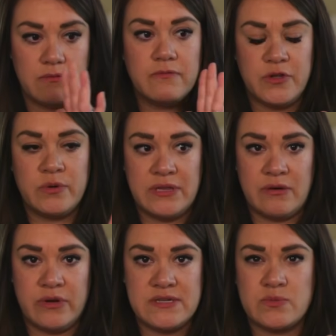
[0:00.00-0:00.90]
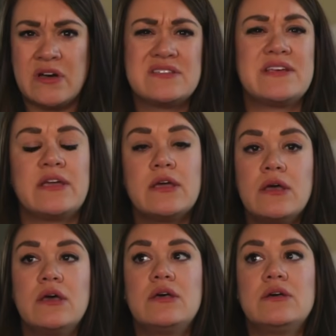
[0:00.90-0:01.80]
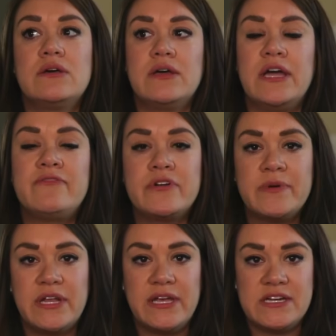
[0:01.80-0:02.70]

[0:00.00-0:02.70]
view it that way as well. It's like everybody